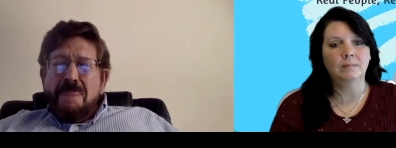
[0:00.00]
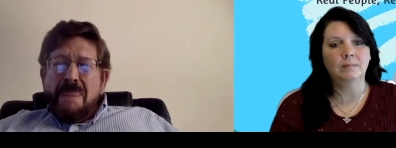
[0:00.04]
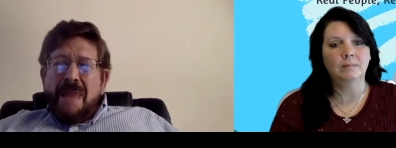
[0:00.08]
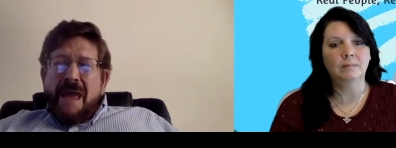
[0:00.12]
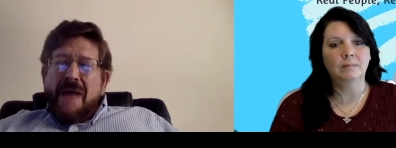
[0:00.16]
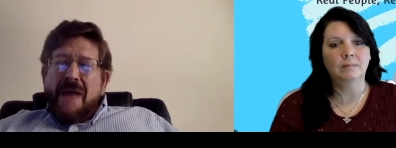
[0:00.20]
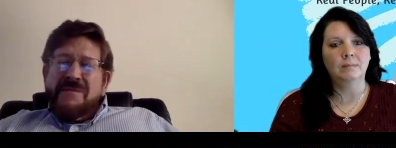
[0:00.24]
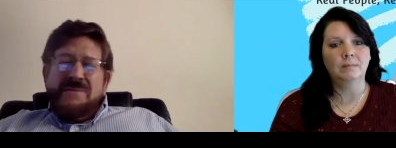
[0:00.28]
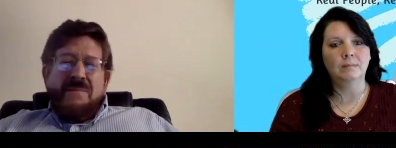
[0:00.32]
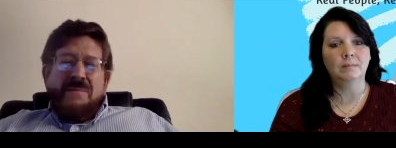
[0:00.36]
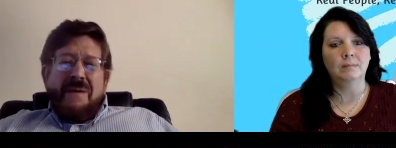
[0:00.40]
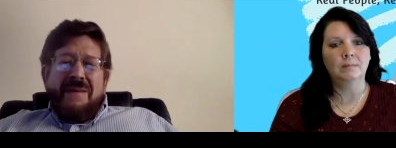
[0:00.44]

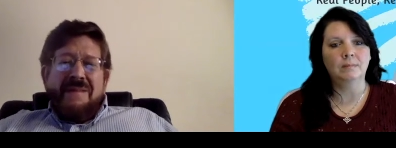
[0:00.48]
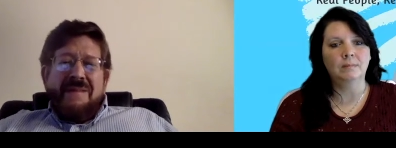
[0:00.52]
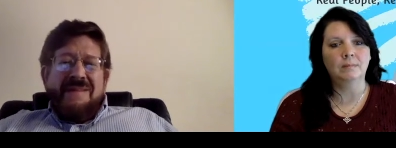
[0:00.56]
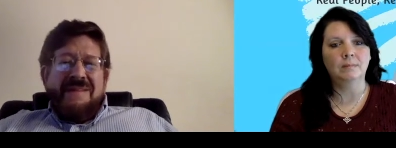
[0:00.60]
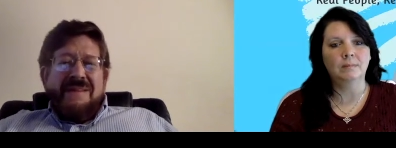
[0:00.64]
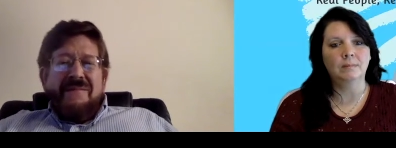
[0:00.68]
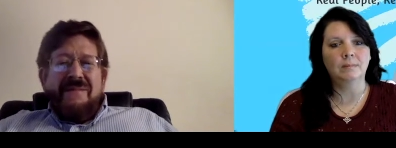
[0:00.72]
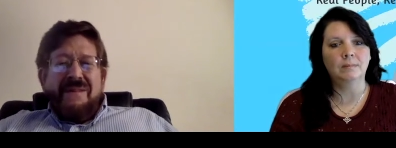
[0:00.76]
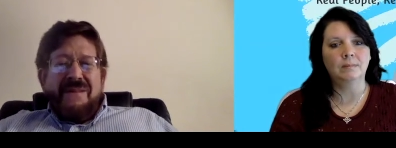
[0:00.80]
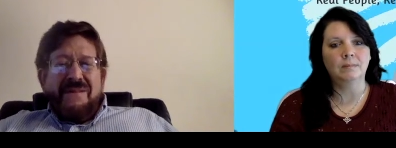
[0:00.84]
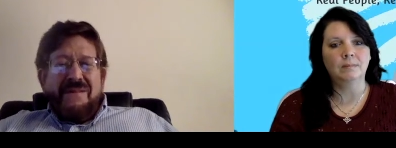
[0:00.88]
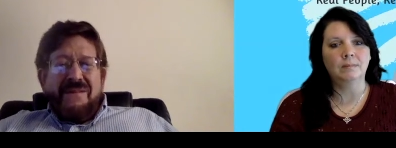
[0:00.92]
Speaker 1: I was probably
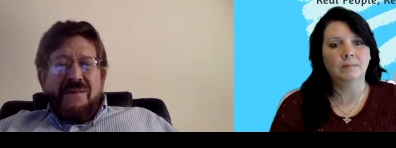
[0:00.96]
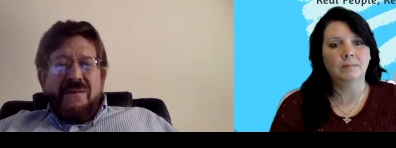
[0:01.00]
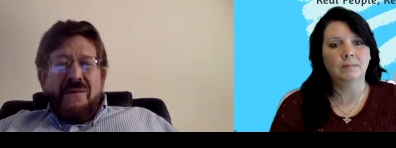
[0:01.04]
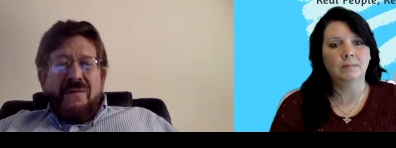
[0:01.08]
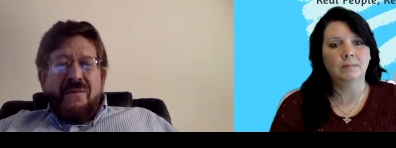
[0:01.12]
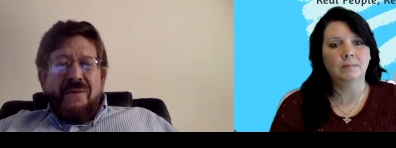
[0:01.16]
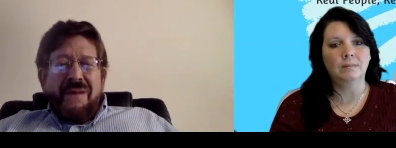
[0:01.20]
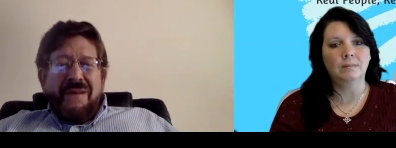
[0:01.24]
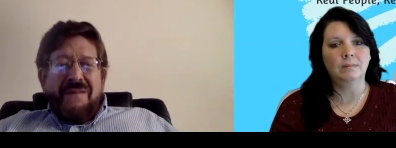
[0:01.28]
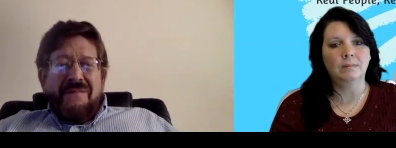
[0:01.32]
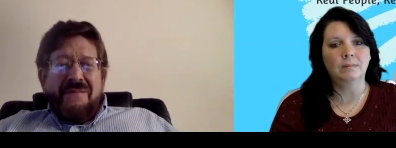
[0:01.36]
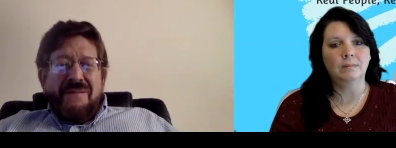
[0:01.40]
seven years old
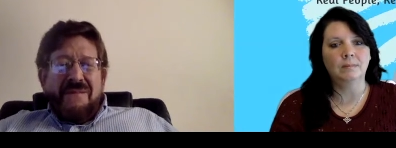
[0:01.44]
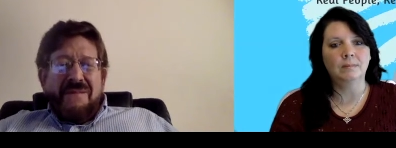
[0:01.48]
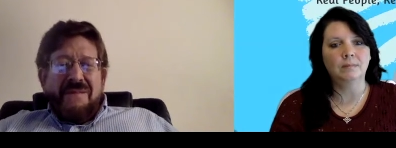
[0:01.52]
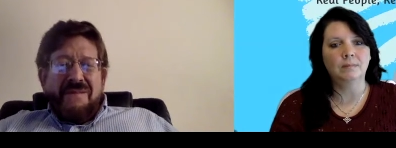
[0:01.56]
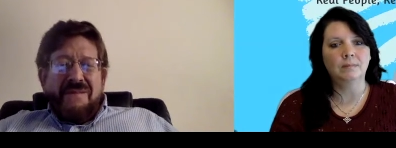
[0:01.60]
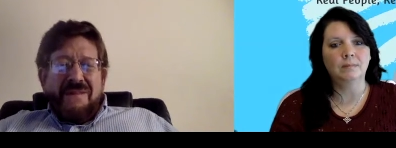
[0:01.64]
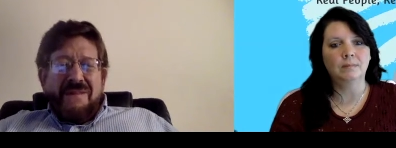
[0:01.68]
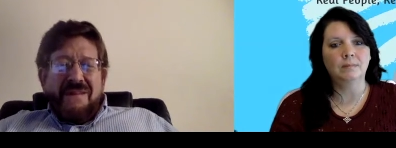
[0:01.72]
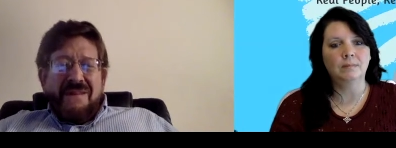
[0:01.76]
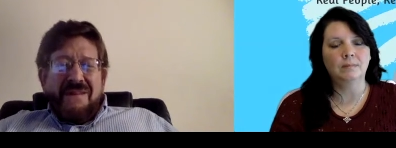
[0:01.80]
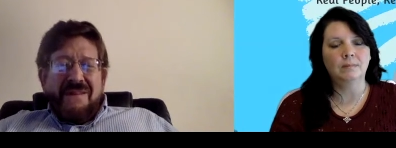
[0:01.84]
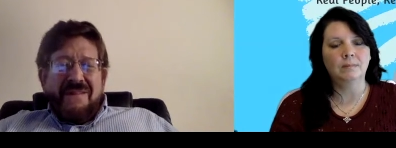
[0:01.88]
when I first
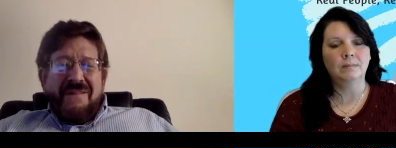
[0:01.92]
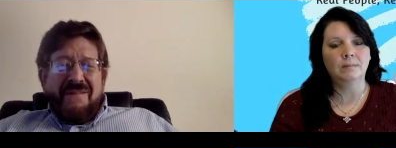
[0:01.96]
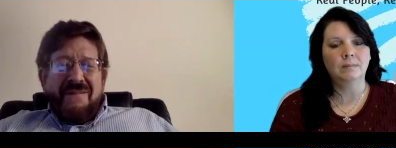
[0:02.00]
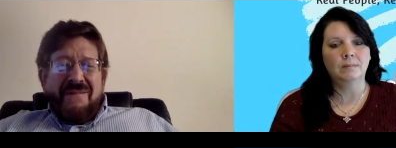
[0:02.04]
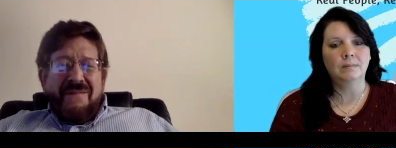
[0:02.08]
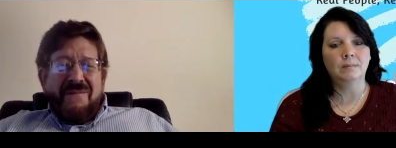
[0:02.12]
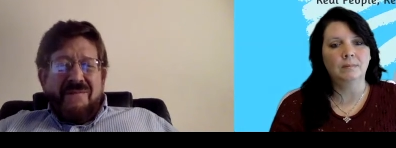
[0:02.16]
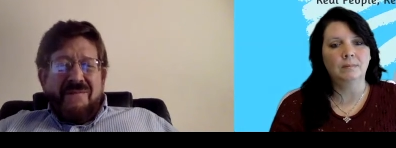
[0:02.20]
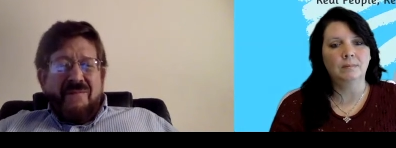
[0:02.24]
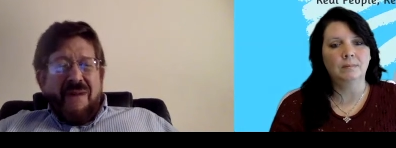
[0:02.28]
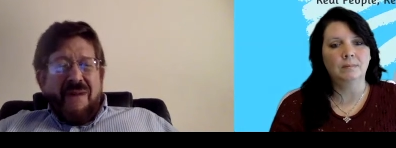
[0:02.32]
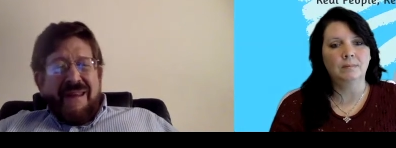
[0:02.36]
started
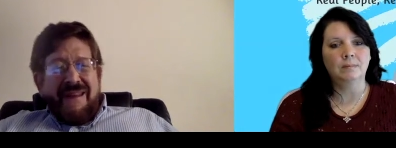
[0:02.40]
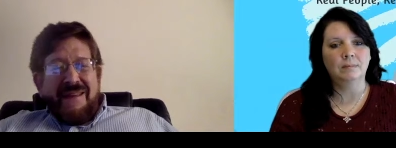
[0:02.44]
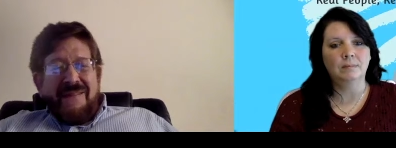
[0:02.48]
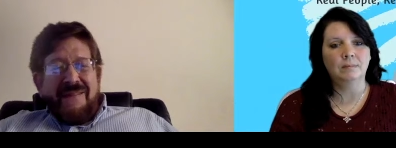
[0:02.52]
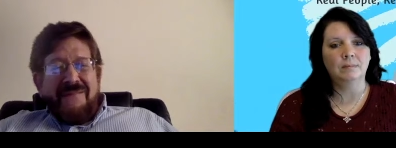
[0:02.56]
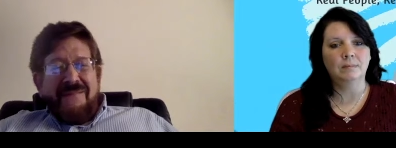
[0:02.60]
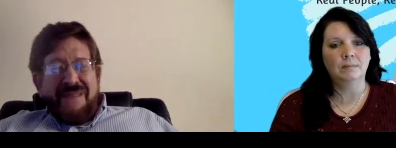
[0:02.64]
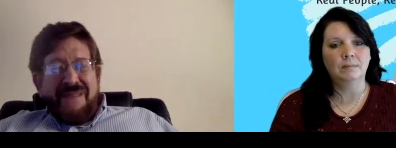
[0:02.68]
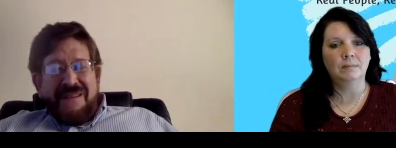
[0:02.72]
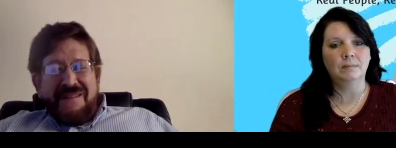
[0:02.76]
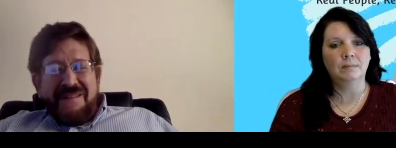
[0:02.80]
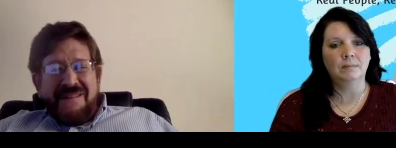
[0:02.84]
writing
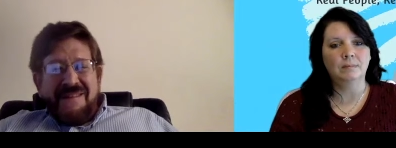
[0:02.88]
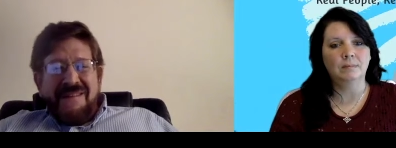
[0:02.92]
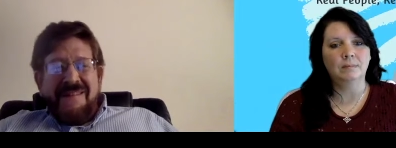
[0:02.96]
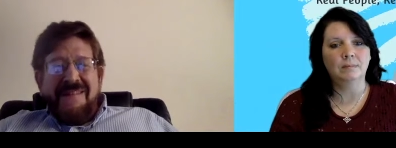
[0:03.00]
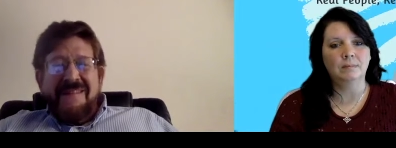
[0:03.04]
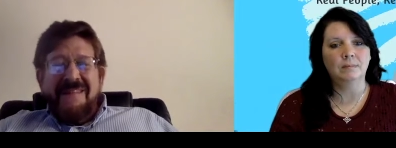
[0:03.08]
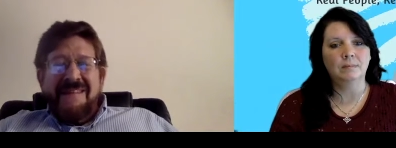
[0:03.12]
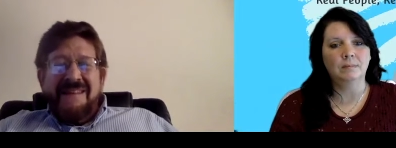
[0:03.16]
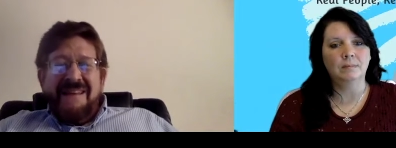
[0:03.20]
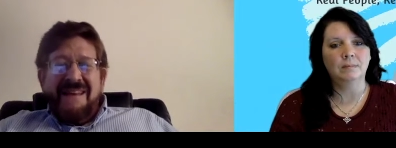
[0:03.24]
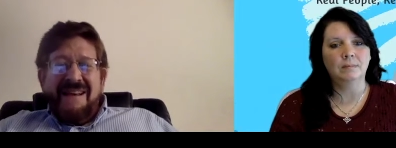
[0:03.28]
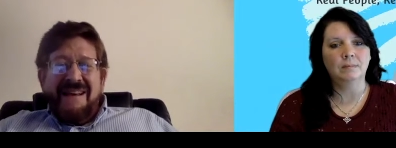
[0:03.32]
fiction.
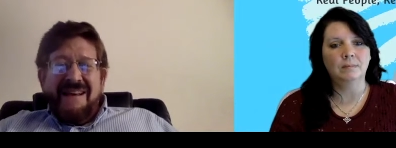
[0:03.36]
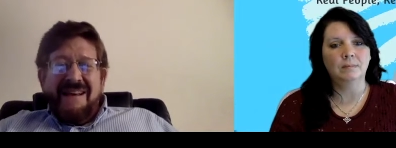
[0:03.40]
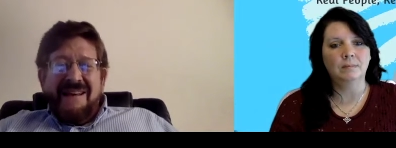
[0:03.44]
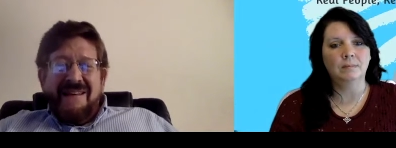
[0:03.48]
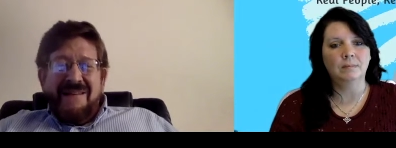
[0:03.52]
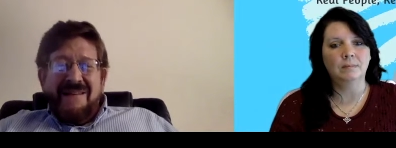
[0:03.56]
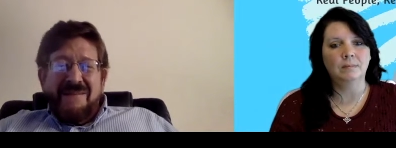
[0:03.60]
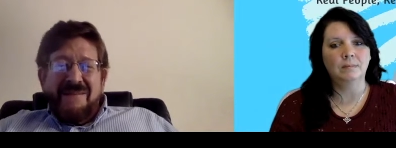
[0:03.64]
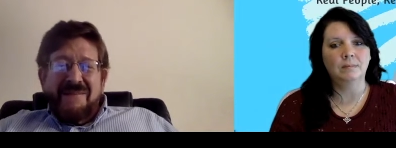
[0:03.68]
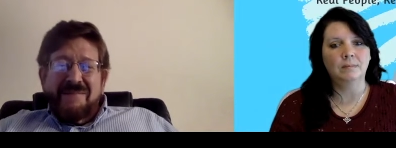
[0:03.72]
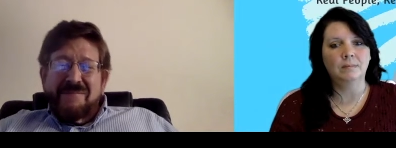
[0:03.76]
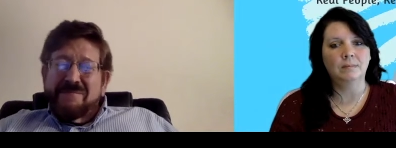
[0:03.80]

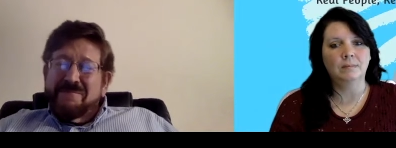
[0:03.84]
Uh,